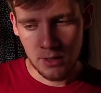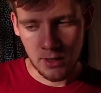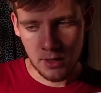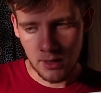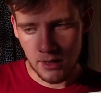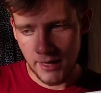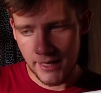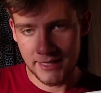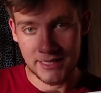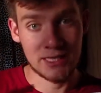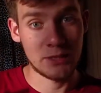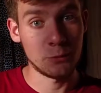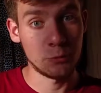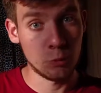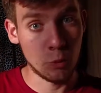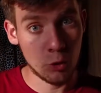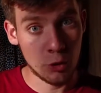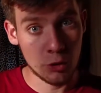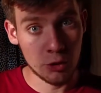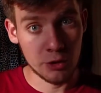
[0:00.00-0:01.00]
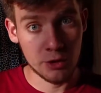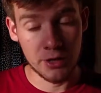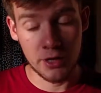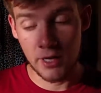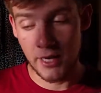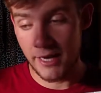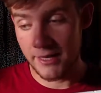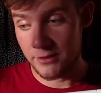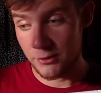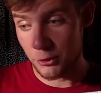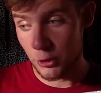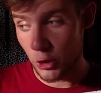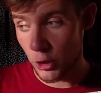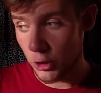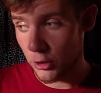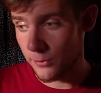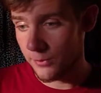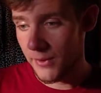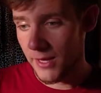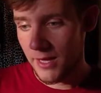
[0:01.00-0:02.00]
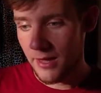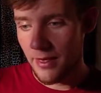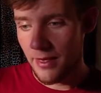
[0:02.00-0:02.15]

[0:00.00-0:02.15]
as a word, as a term,